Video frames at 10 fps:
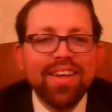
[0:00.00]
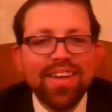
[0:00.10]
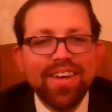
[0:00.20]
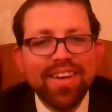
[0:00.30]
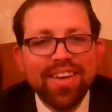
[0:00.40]

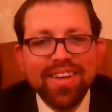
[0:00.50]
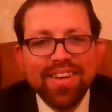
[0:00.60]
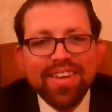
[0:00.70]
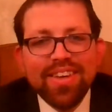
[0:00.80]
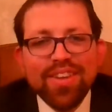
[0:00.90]

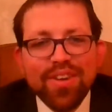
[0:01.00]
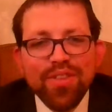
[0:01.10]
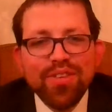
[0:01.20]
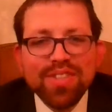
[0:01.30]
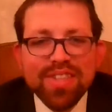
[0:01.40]

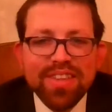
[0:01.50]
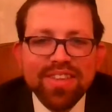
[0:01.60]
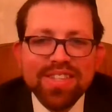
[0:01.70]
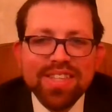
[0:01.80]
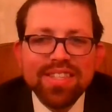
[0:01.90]
there's
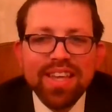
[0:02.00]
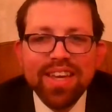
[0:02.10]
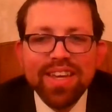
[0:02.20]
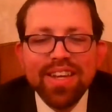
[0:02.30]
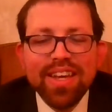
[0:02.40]
a saying
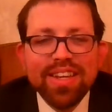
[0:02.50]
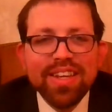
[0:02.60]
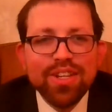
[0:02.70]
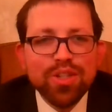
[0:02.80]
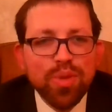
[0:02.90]
in
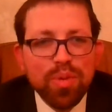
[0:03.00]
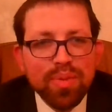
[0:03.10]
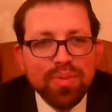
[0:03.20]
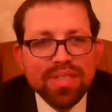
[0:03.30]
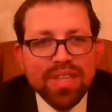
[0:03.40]
Yiddish where
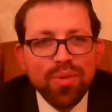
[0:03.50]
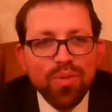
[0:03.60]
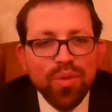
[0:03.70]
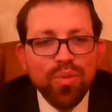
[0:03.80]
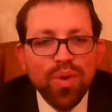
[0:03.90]
people say,
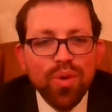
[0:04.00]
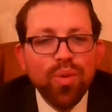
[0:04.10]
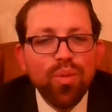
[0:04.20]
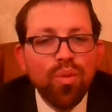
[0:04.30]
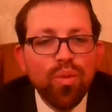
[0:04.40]

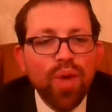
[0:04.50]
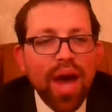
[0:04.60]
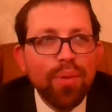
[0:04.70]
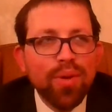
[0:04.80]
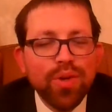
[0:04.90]

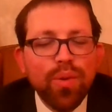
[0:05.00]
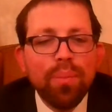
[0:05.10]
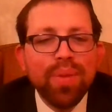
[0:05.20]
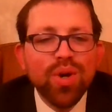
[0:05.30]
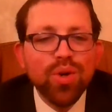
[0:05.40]
"How are you a
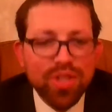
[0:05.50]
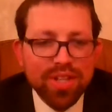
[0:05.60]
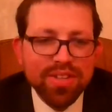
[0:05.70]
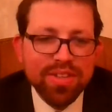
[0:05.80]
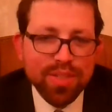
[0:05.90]

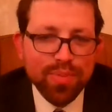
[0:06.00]
mechutin to this?"